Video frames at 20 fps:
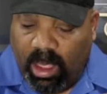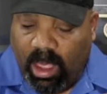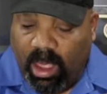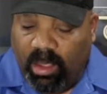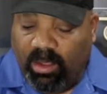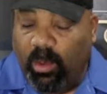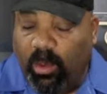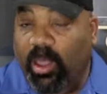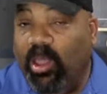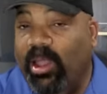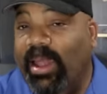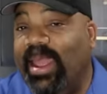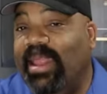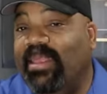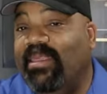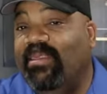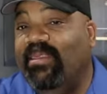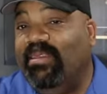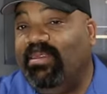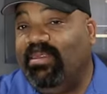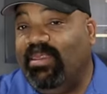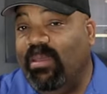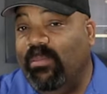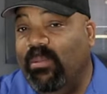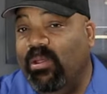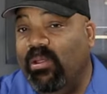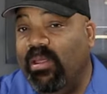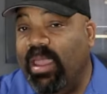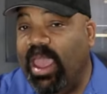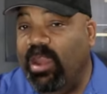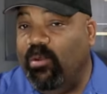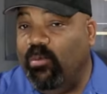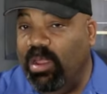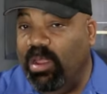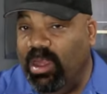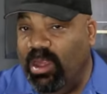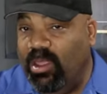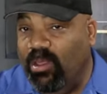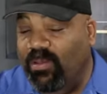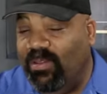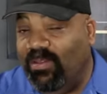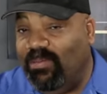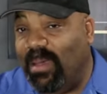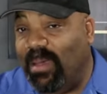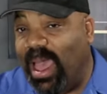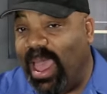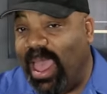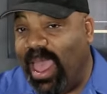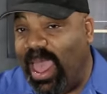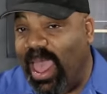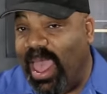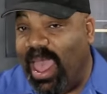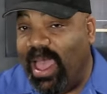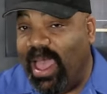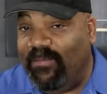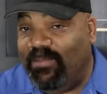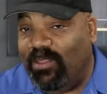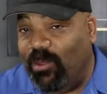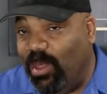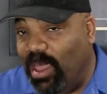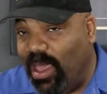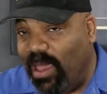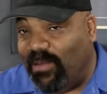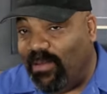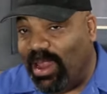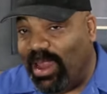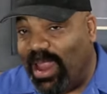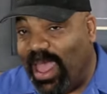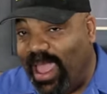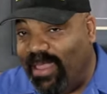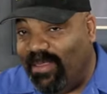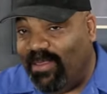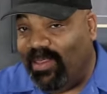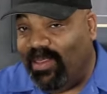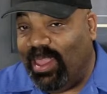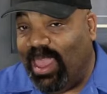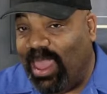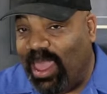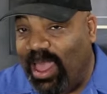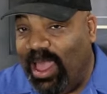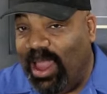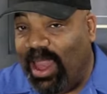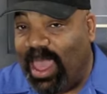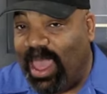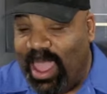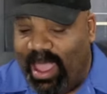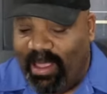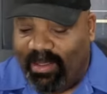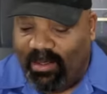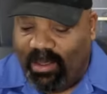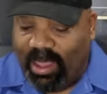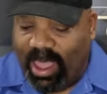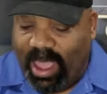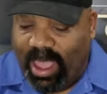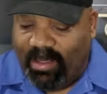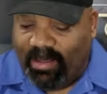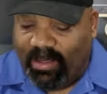So we're gonna let this simmer and reduce by half so we'll have a nice thick glaze, okay?